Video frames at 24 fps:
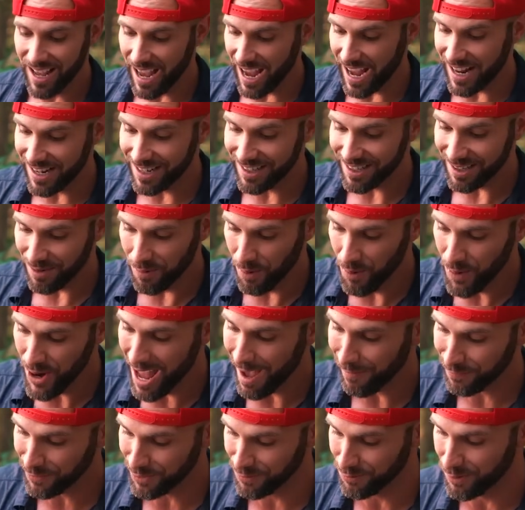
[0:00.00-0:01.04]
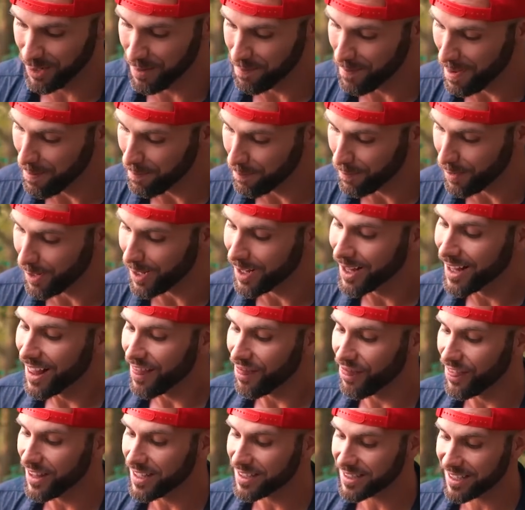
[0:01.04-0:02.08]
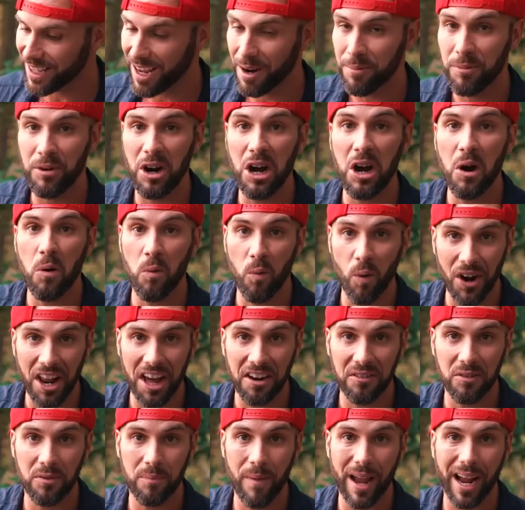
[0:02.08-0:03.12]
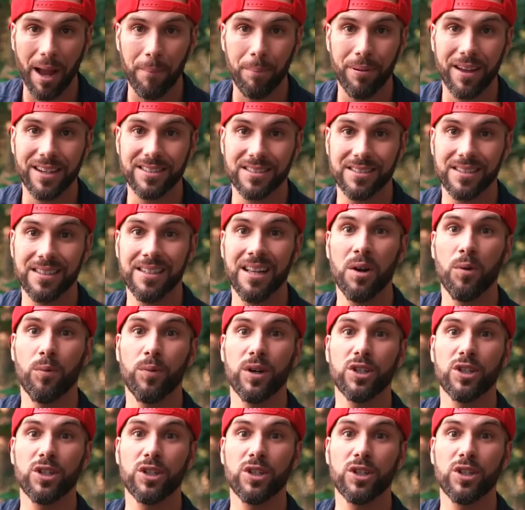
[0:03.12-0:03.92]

and we have to remember this camera 100 megapixel,